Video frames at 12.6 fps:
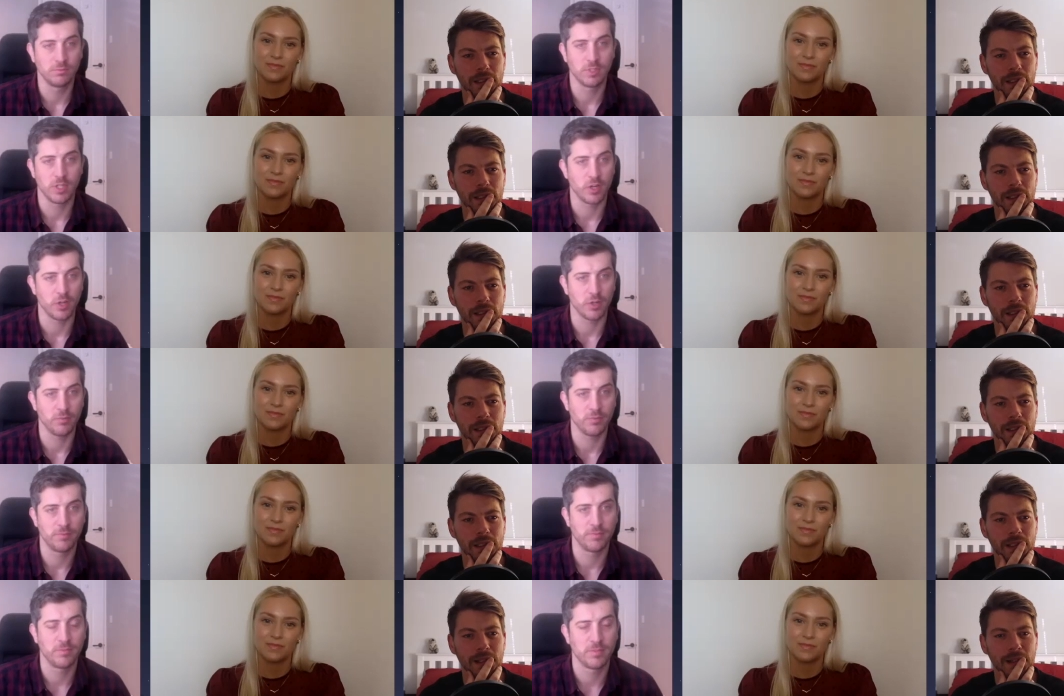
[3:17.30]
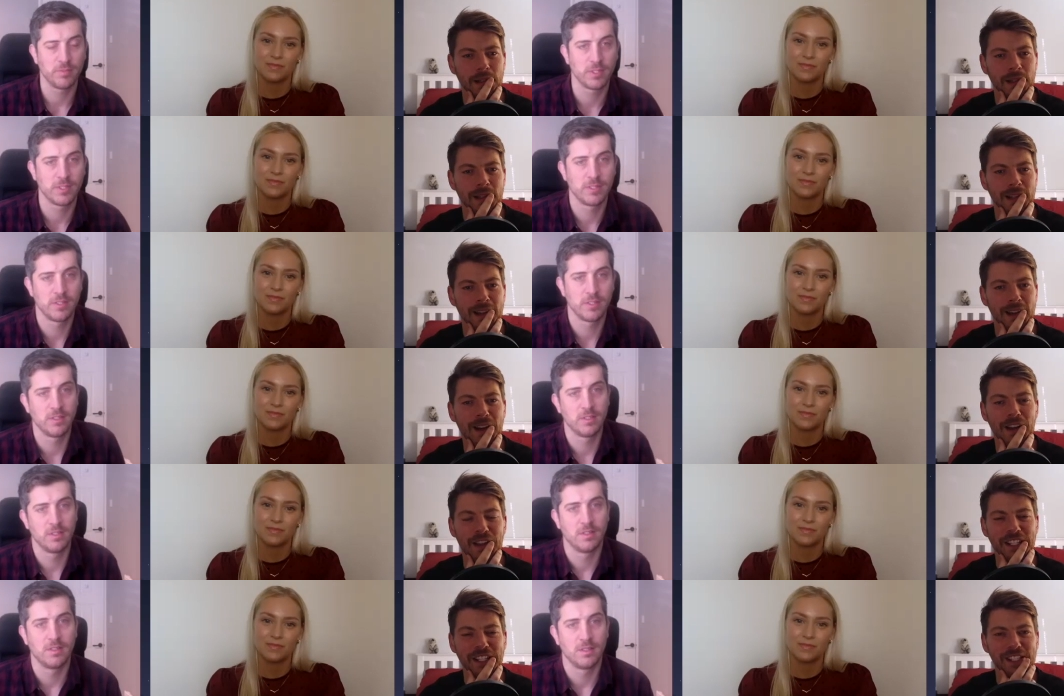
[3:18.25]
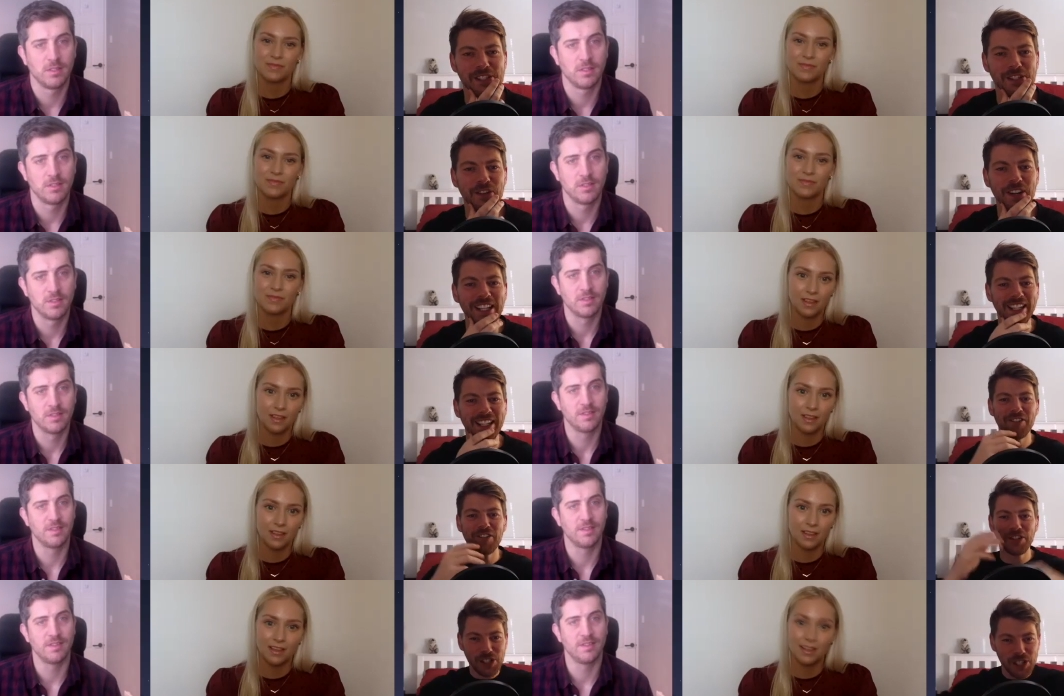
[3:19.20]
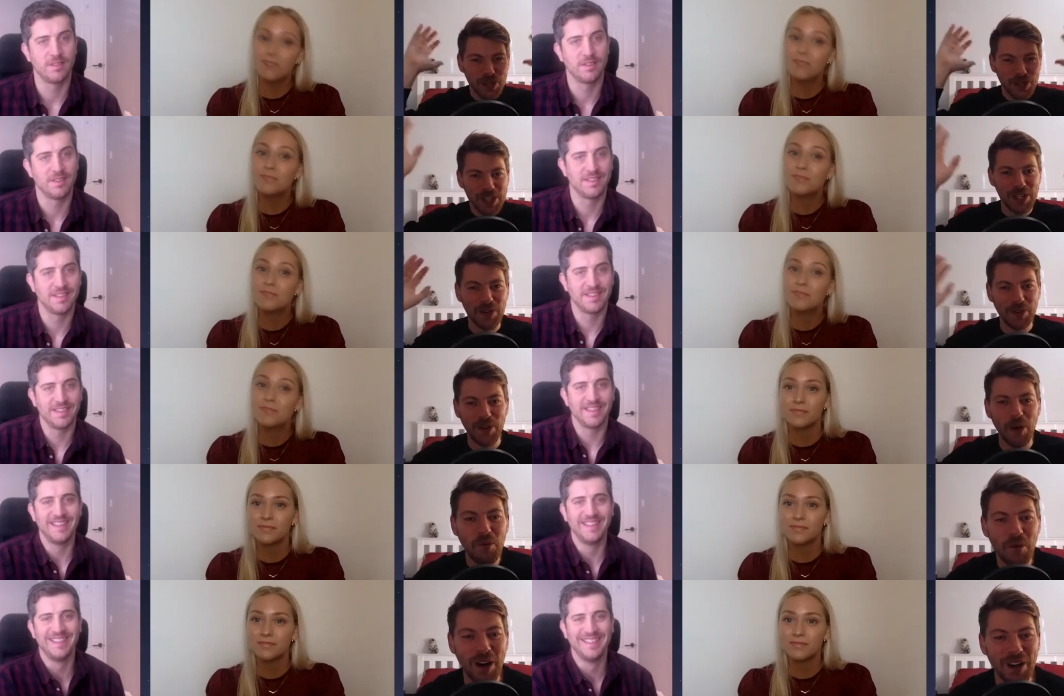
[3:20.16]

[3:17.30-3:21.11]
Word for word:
Speaker 1: no, no oh, this is great. I've got two of you on one